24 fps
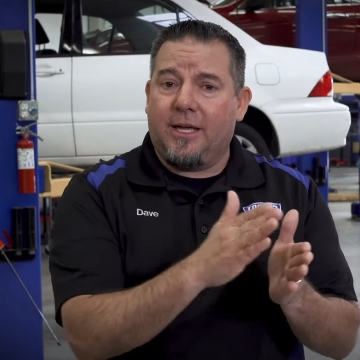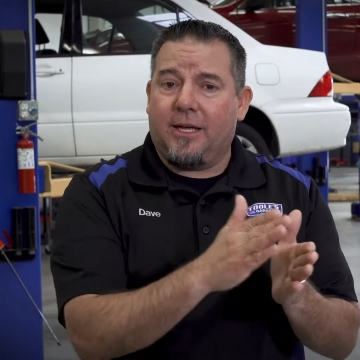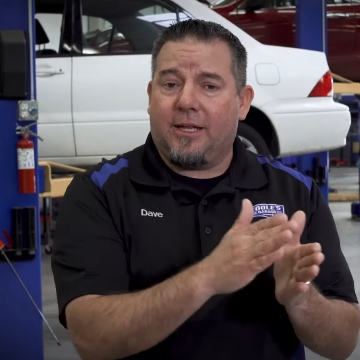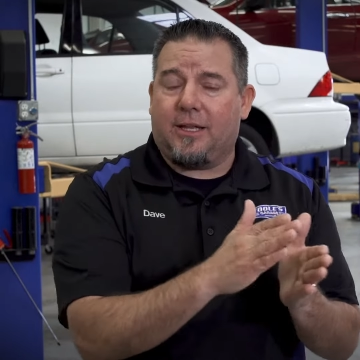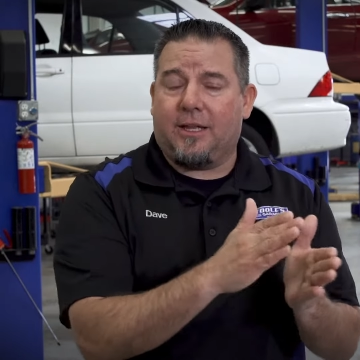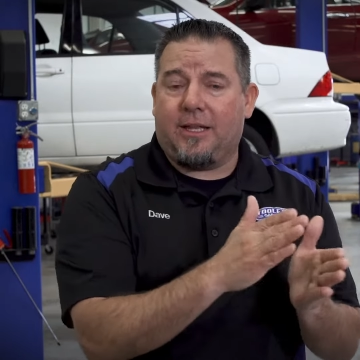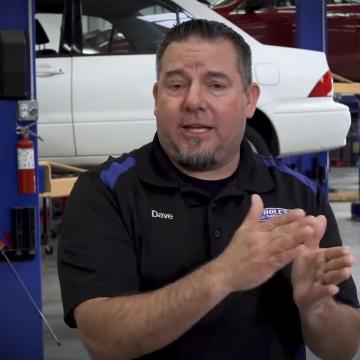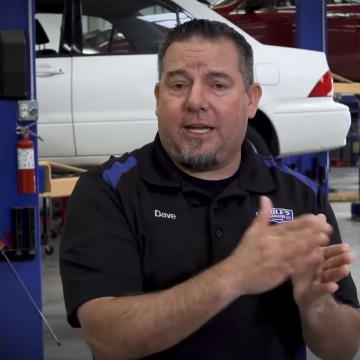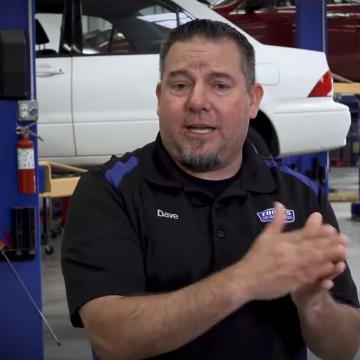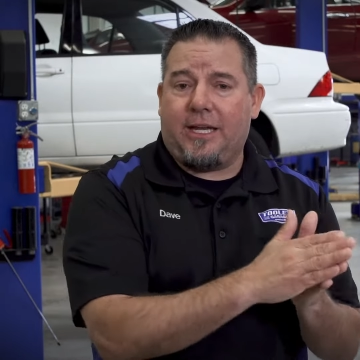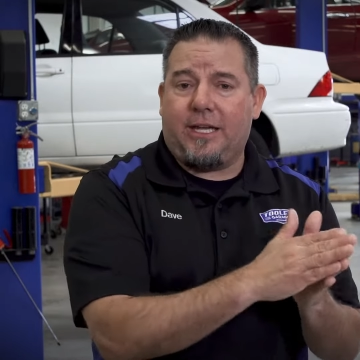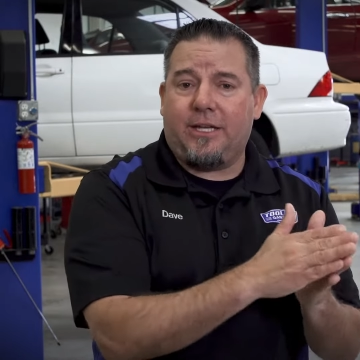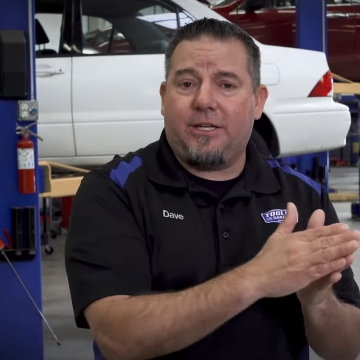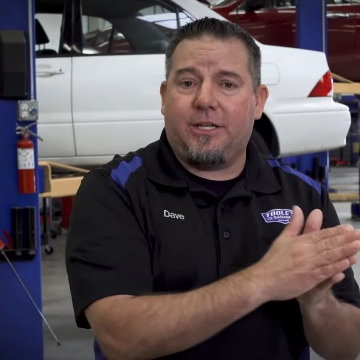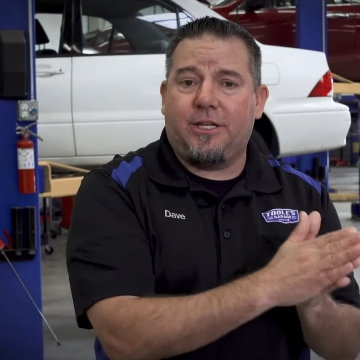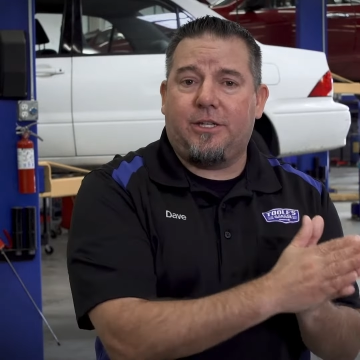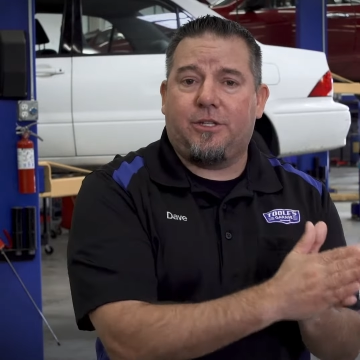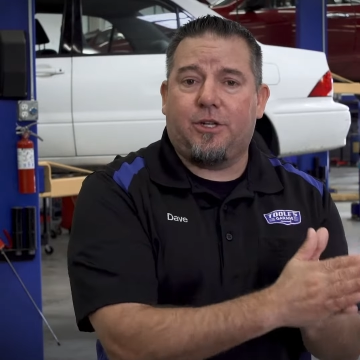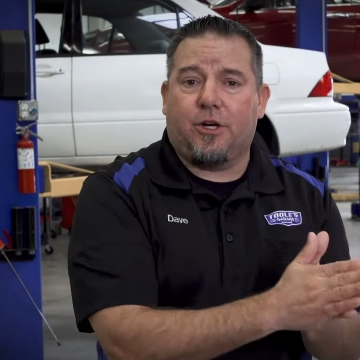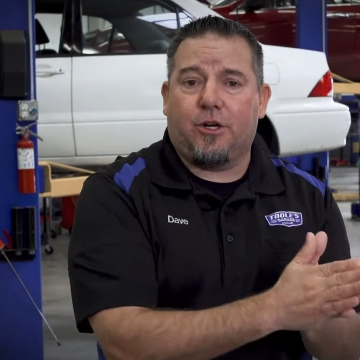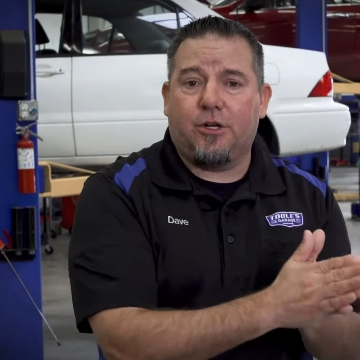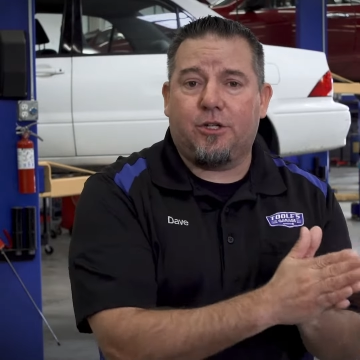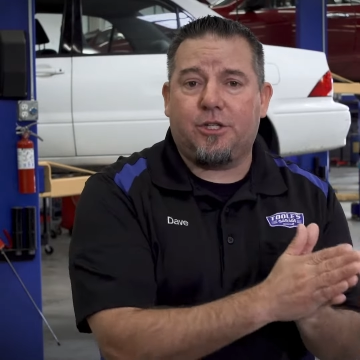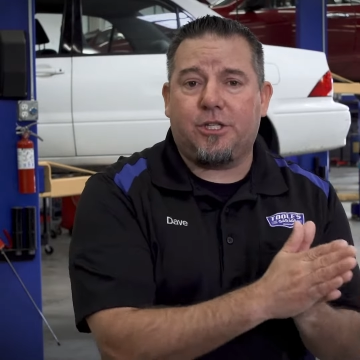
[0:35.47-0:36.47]
cleaning
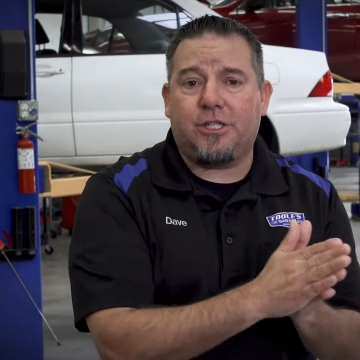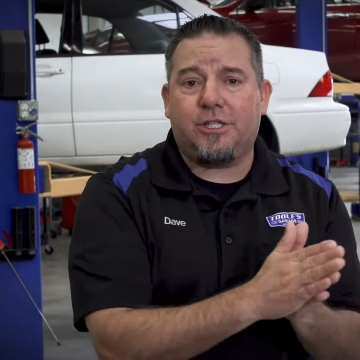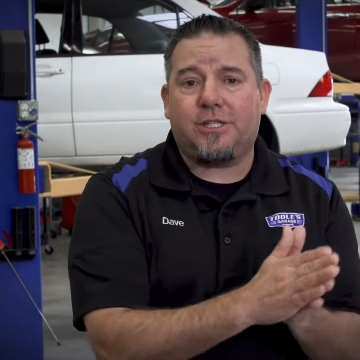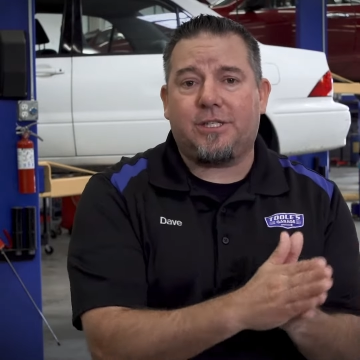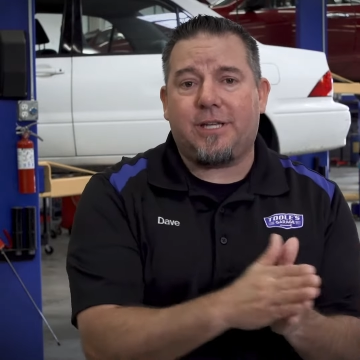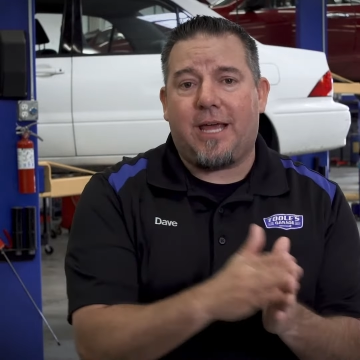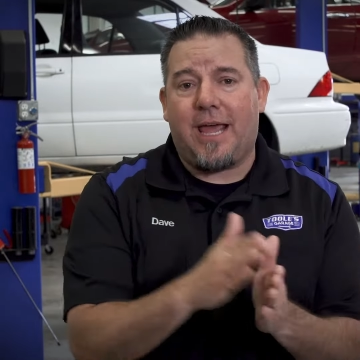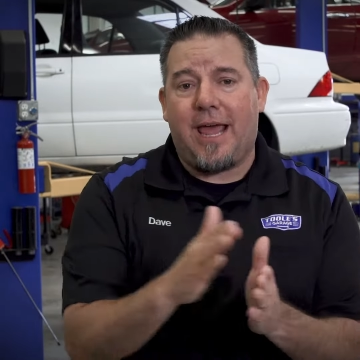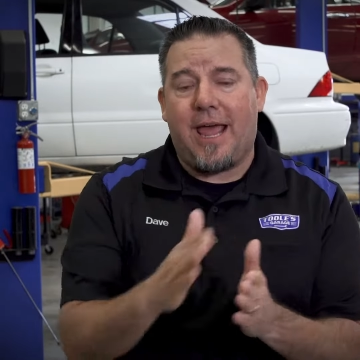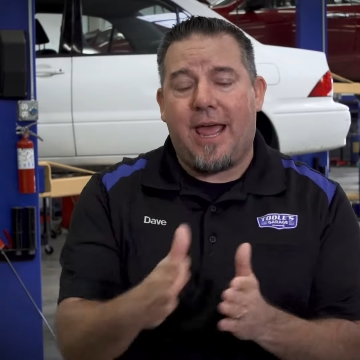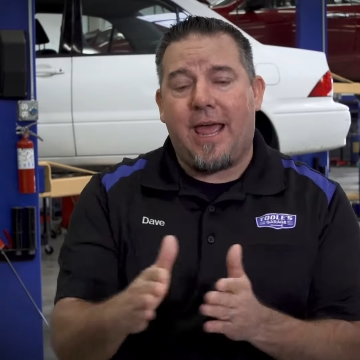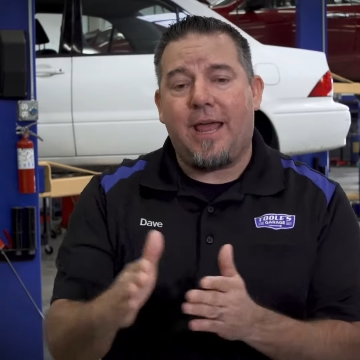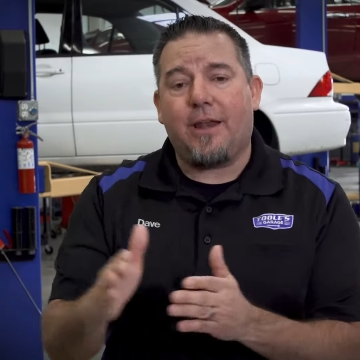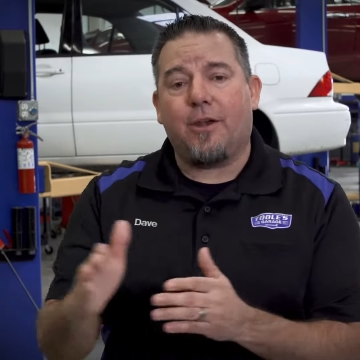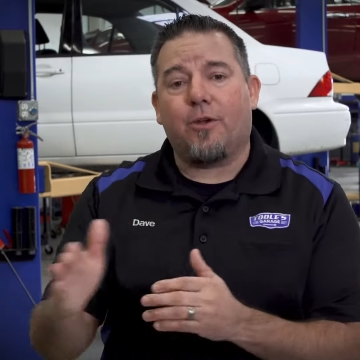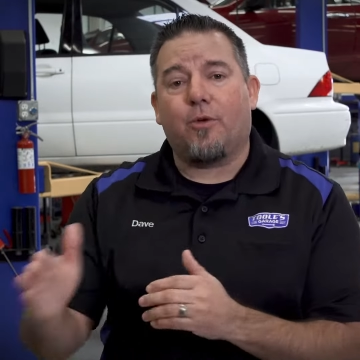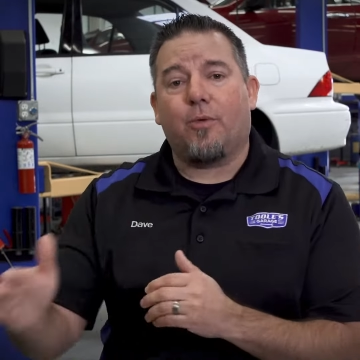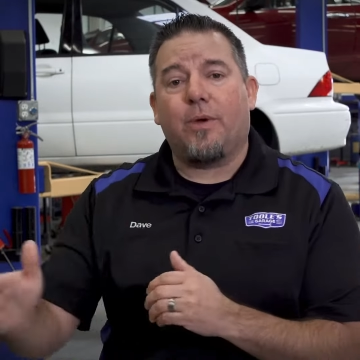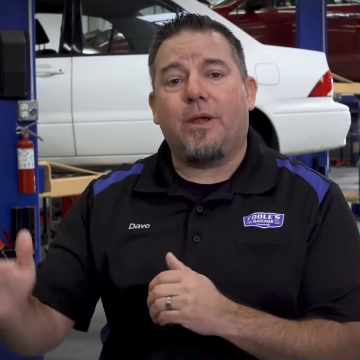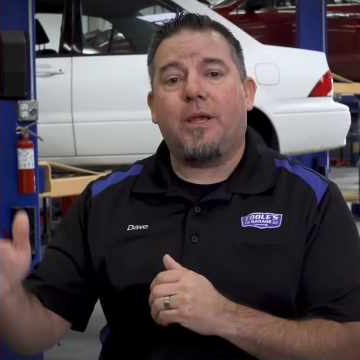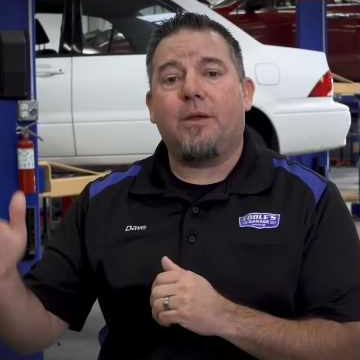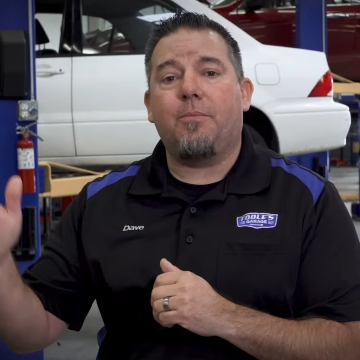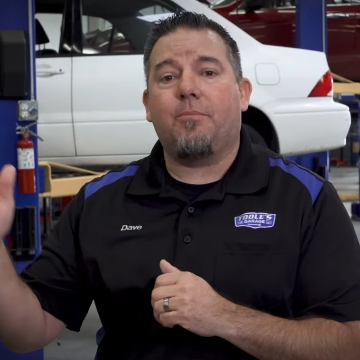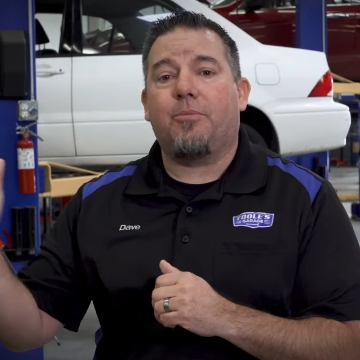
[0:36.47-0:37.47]
detergents and
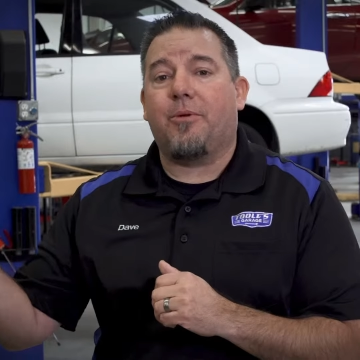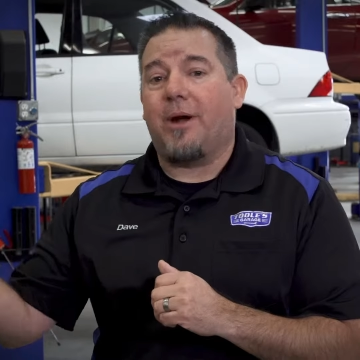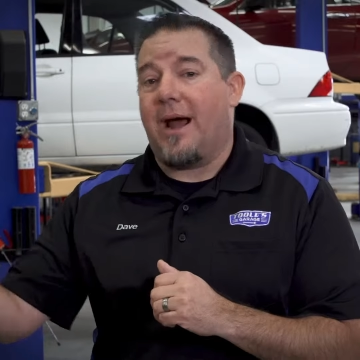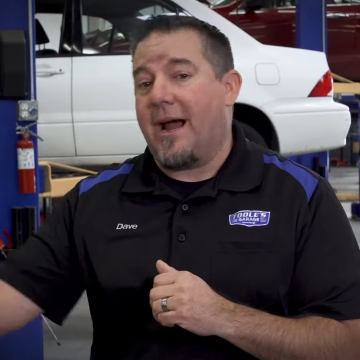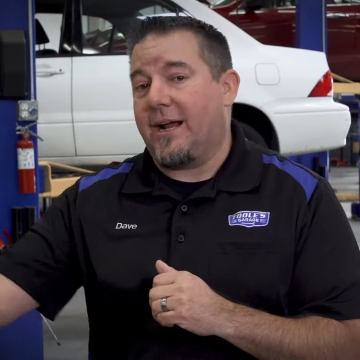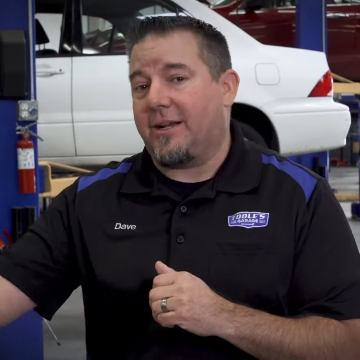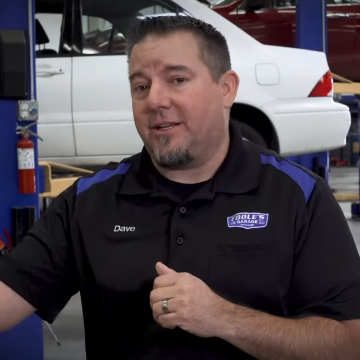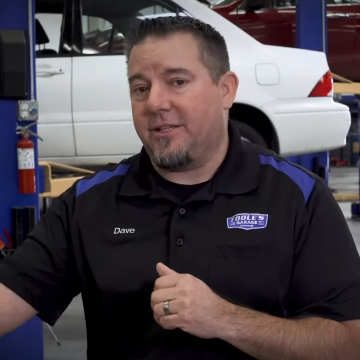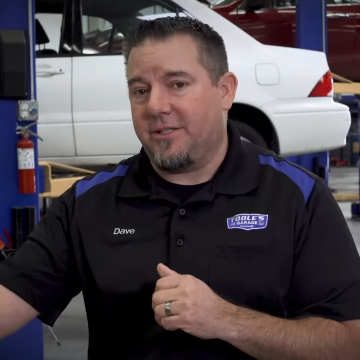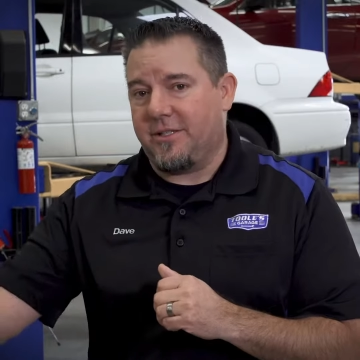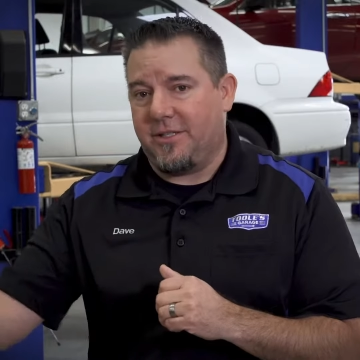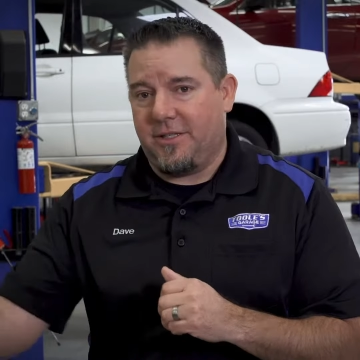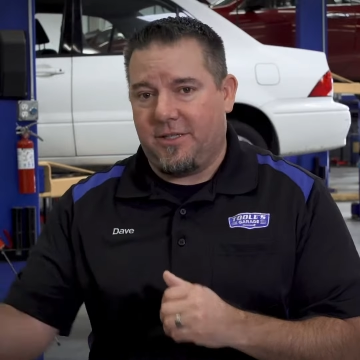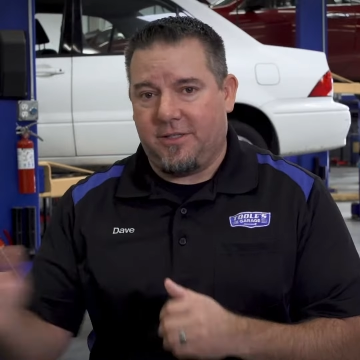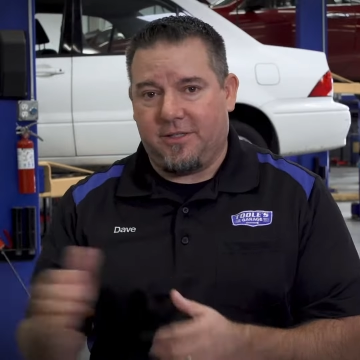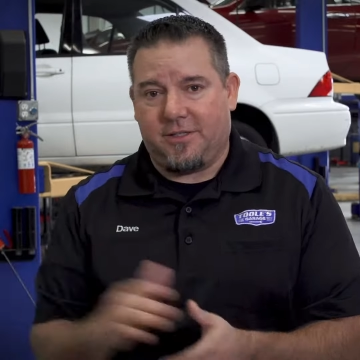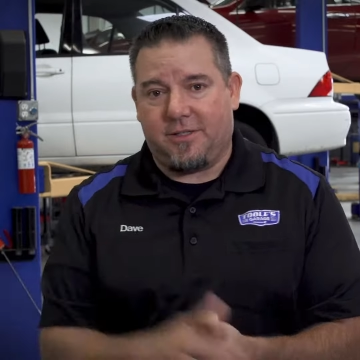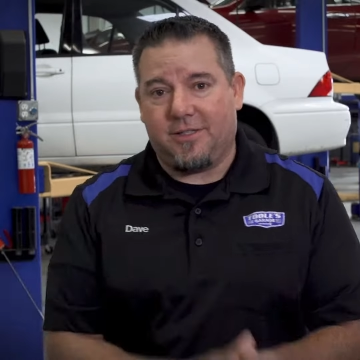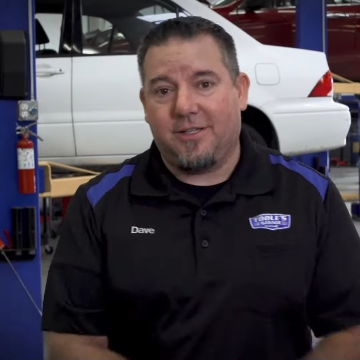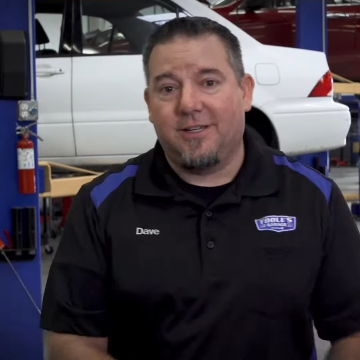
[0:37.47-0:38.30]
green practices.